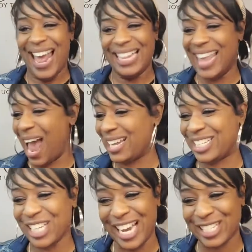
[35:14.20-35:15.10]
that
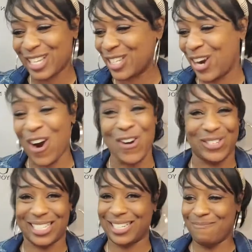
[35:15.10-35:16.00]
Jesus
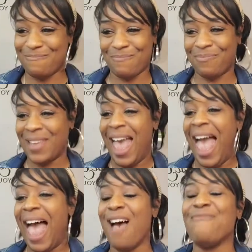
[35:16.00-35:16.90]
cursed.
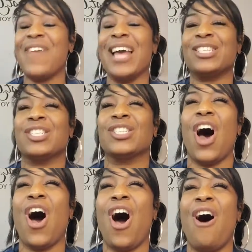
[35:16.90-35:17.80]
And they
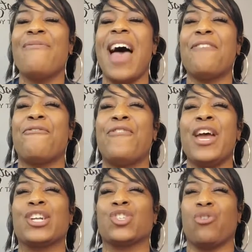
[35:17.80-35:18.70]
saw that
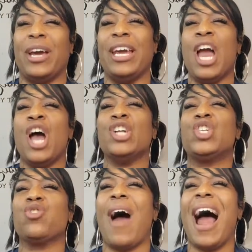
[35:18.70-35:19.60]
fig tree
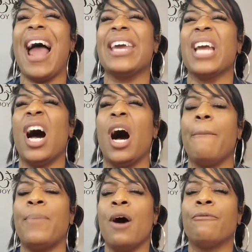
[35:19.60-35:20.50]
dried
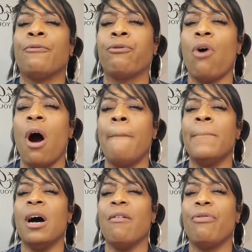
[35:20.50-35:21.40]
up
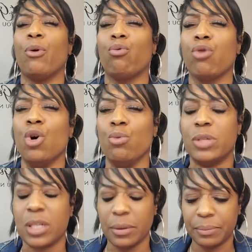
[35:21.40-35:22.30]
from the
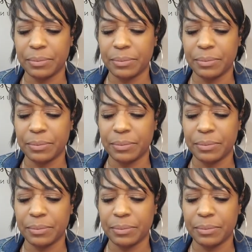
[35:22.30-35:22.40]
root.